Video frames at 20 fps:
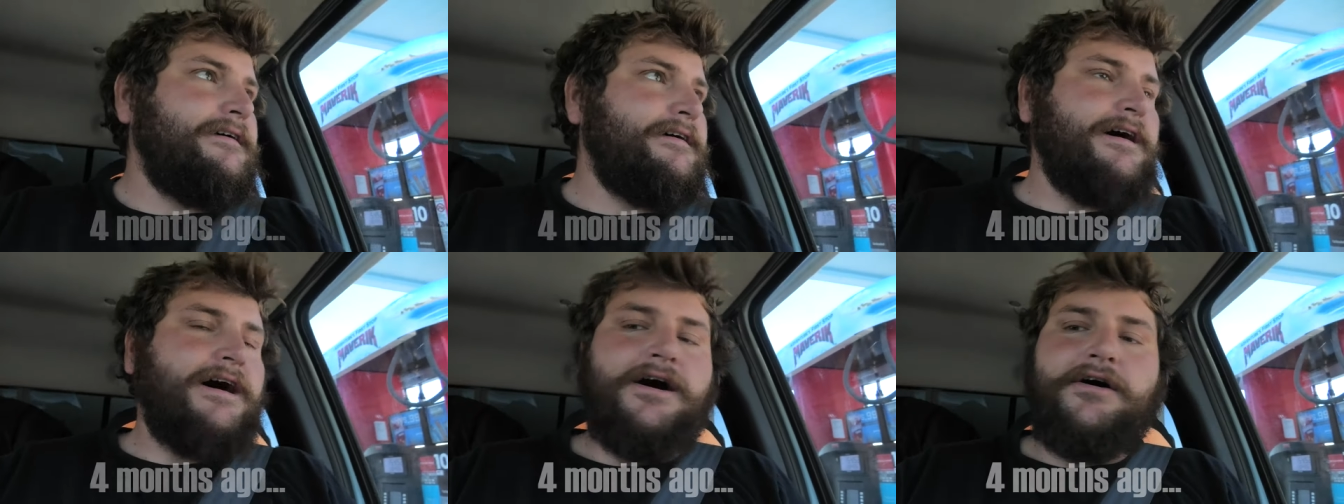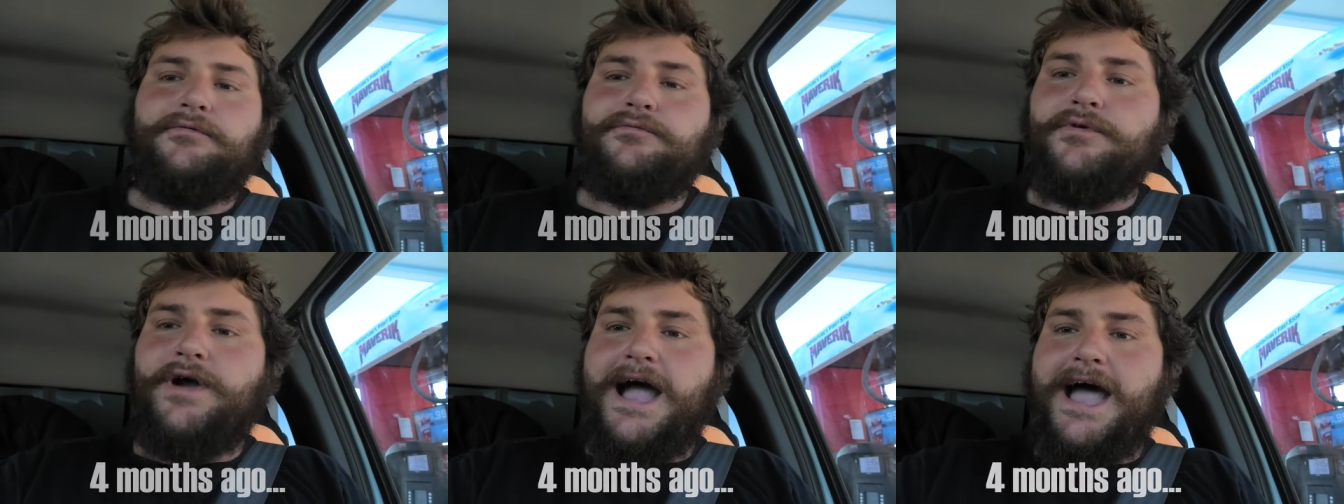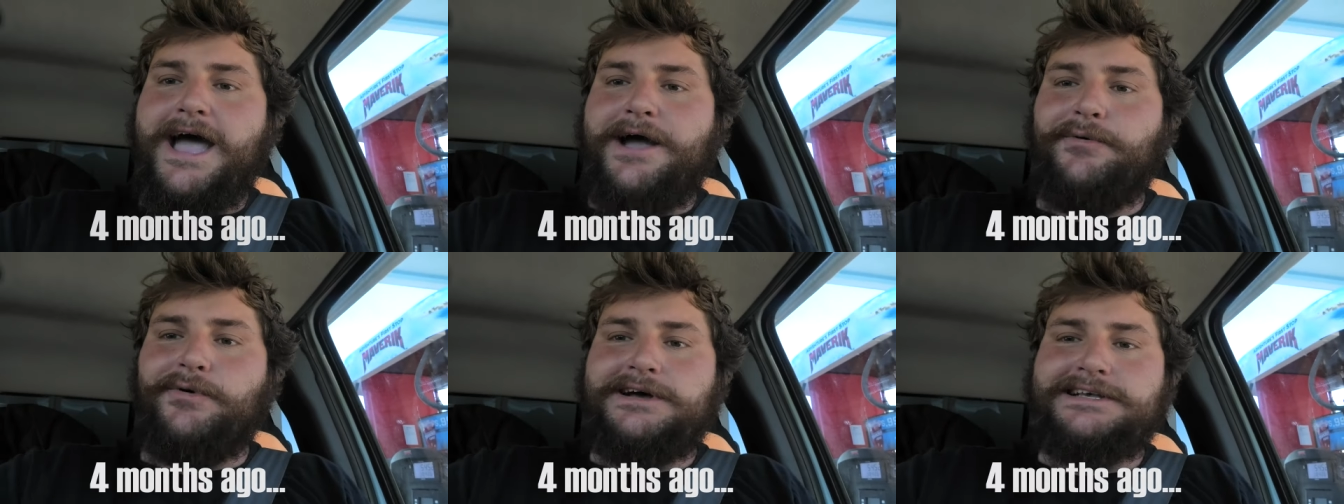All
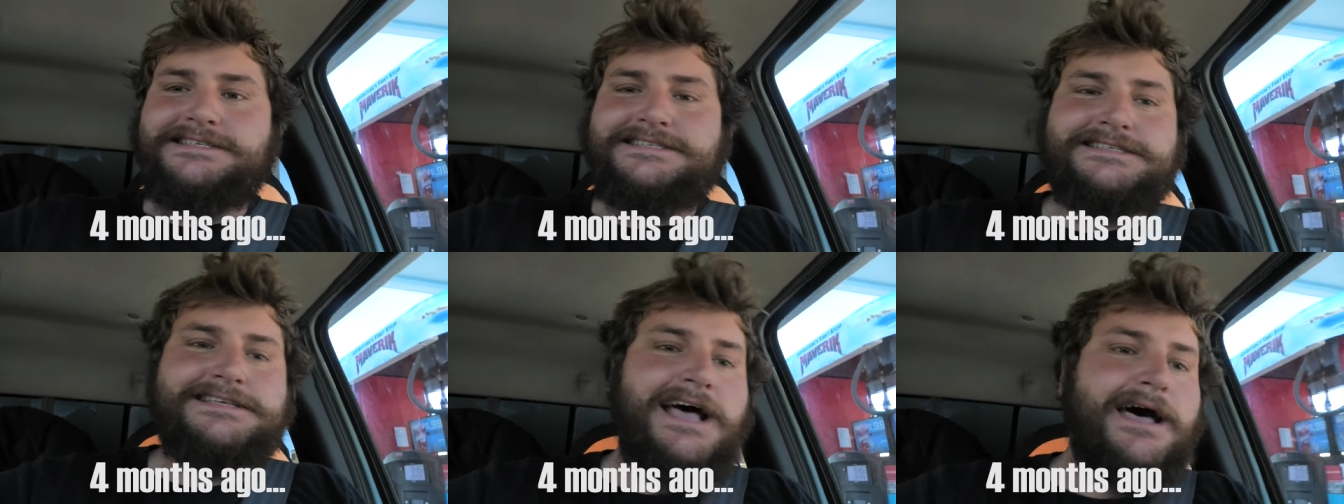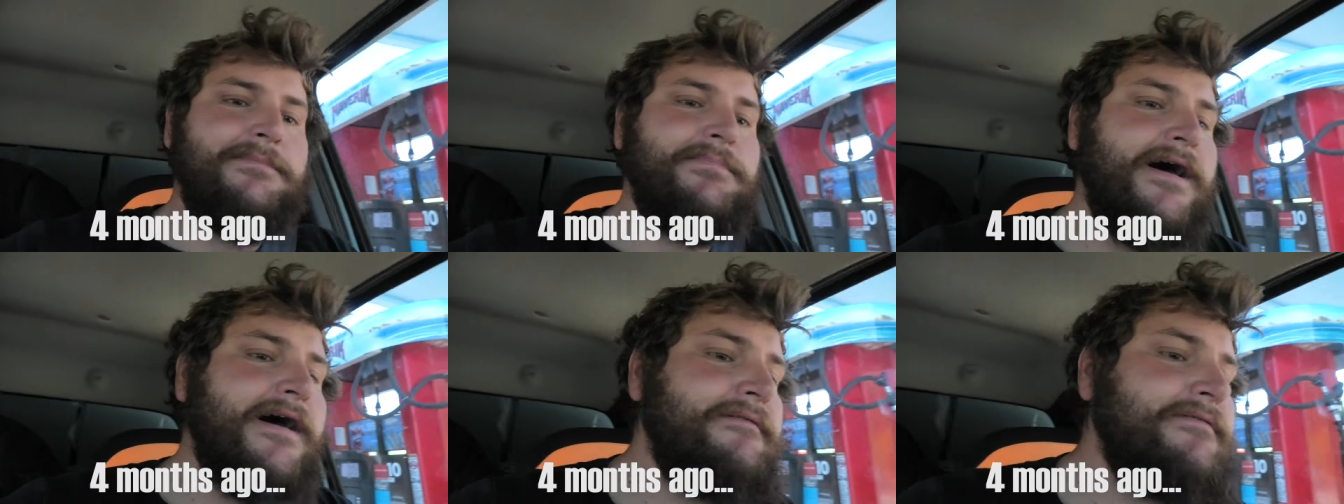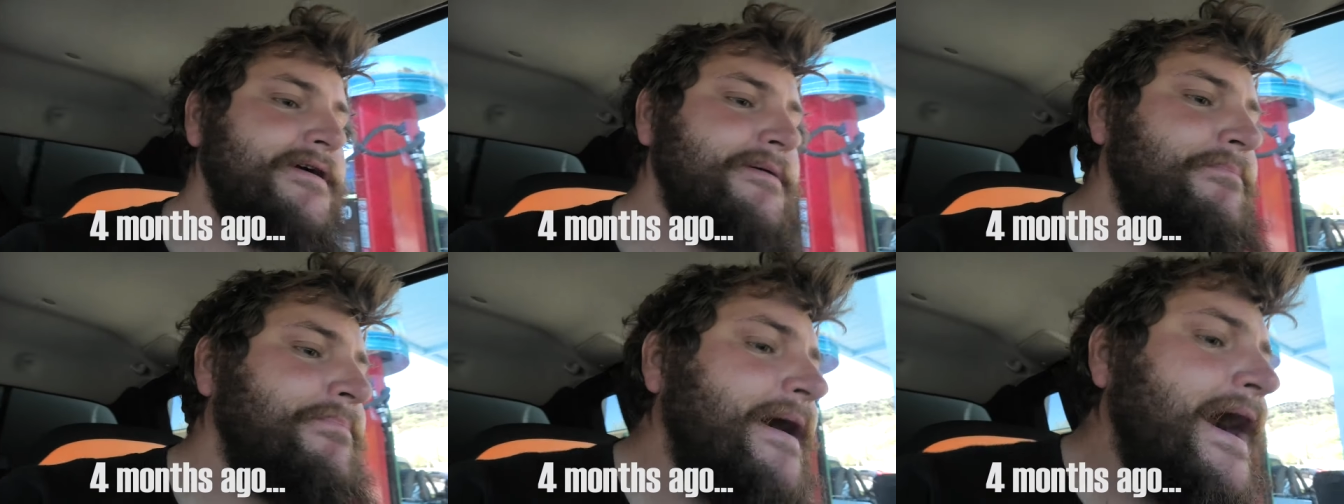right, what's up
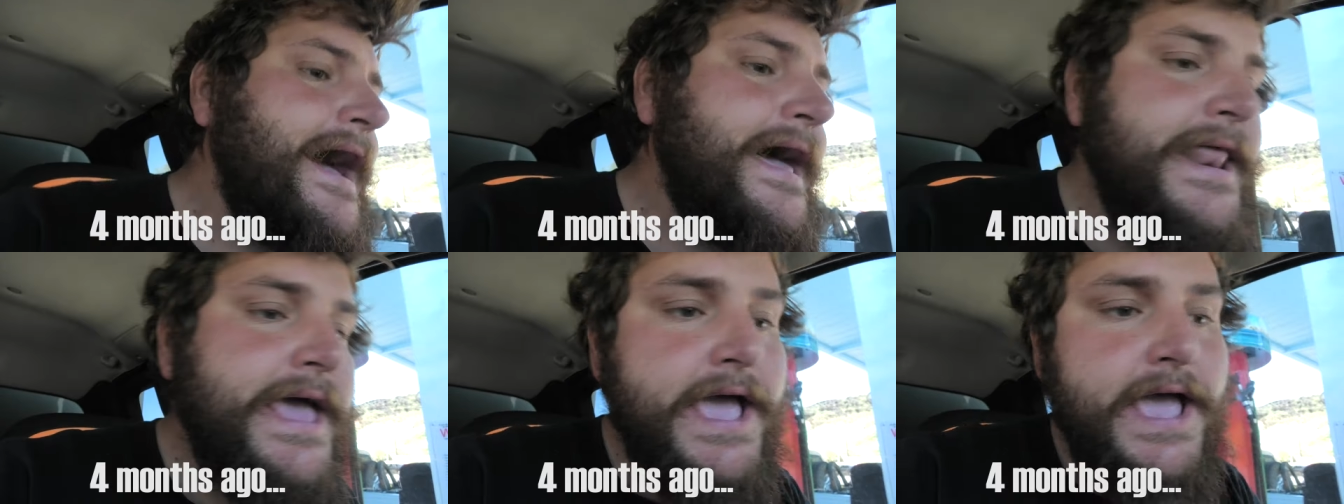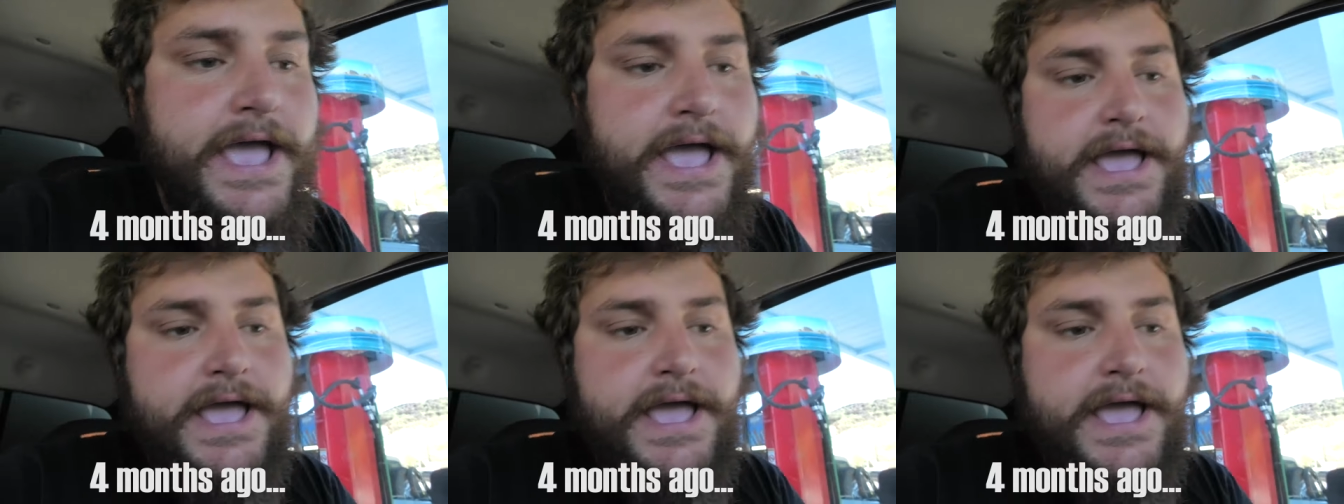everybody?